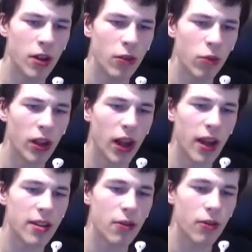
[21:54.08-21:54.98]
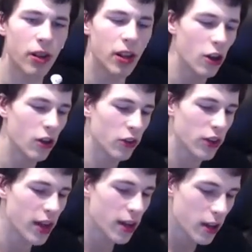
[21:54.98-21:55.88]
well, I definitely can't
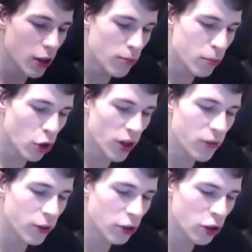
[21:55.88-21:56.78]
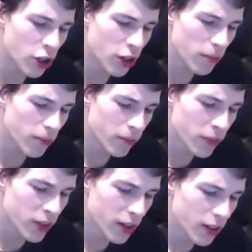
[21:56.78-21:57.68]
see it. But if you look at
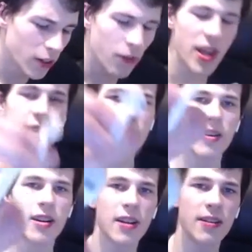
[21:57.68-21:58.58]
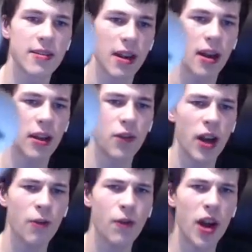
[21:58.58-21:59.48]
these in the inside, if you
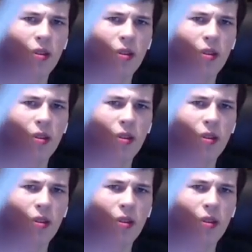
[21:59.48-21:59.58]
have very